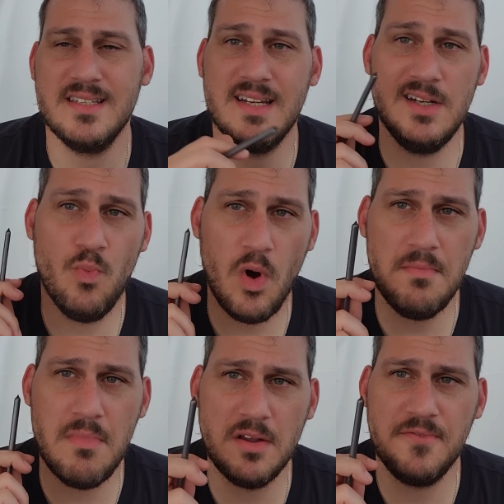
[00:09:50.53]
that in 1
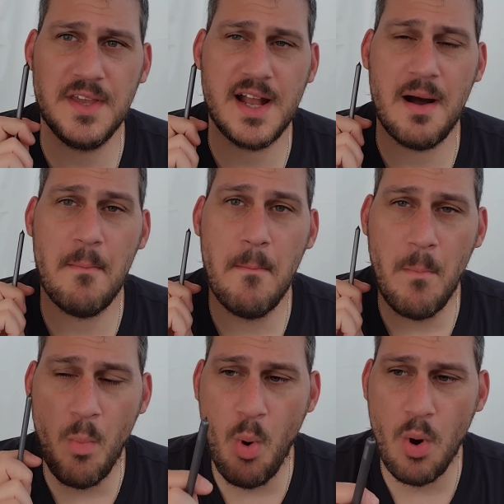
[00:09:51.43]
month, they got
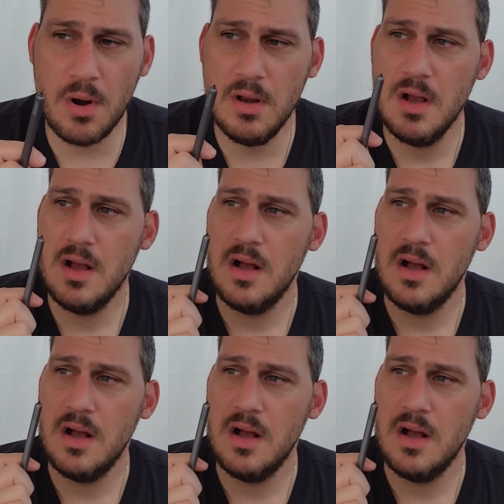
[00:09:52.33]
more